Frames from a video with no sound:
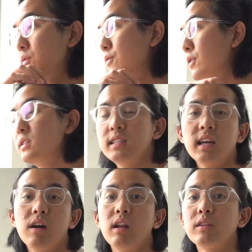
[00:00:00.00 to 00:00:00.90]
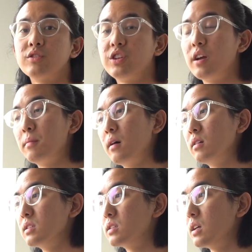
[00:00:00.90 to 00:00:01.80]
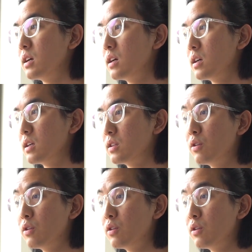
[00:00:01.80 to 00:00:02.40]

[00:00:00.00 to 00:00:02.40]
the first thing I would like to share about is the